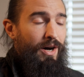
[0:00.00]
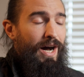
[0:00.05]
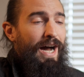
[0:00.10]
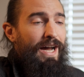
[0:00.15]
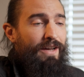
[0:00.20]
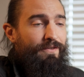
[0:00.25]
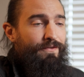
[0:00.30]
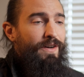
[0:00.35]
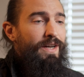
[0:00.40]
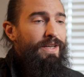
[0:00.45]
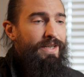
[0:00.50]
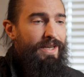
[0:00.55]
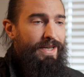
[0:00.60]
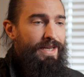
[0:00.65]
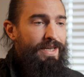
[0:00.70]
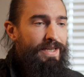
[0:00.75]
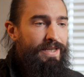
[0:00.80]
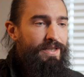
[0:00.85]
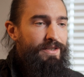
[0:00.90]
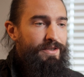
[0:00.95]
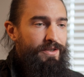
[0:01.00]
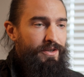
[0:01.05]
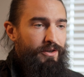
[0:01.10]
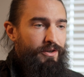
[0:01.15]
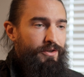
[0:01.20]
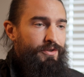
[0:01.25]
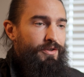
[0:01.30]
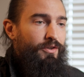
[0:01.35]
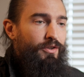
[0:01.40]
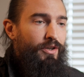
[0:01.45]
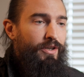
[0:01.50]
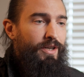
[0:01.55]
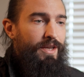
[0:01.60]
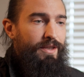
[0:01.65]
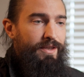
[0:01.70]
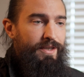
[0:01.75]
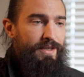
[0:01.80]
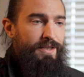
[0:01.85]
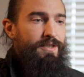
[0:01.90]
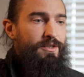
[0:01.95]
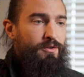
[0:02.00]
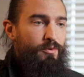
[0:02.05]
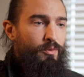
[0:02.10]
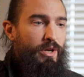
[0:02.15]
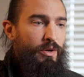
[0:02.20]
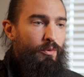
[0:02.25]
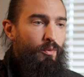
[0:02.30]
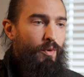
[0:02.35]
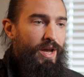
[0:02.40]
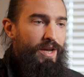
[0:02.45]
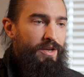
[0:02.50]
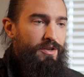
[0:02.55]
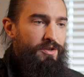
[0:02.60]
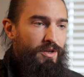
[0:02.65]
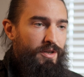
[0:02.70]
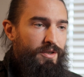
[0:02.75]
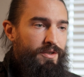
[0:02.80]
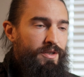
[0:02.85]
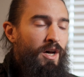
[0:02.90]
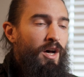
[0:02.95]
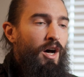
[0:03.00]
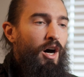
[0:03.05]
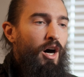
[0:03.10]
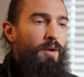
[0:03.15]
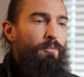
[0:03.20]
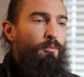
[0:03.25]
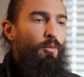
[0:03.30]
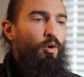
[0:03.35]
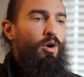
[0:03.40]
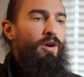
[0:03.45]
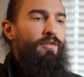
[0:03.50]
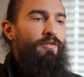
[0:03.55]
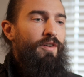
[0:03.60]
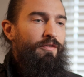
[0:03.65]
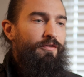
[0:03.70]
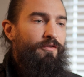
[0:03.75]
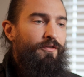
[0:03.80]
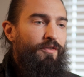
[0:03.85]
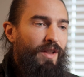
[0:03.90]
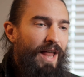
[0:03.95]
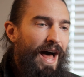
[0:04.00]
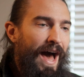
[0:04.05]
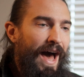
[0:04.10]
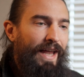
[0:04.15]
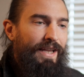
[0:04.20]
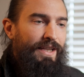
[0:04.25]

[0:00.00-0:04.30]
I find it easier to look at these 3 ranges on more of a flat